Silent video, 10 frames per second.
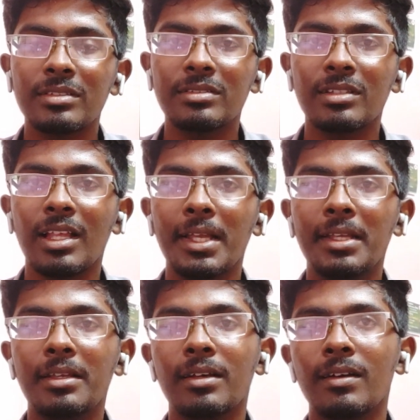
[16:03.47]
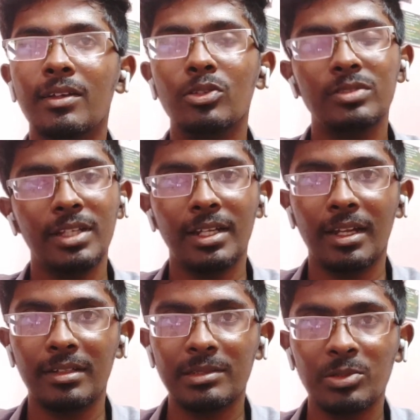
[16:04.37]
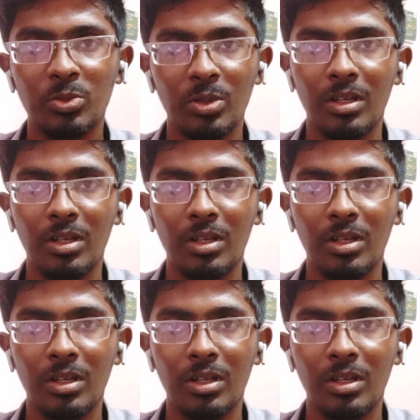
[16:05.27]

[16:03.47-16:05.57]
It's like using an adhesive,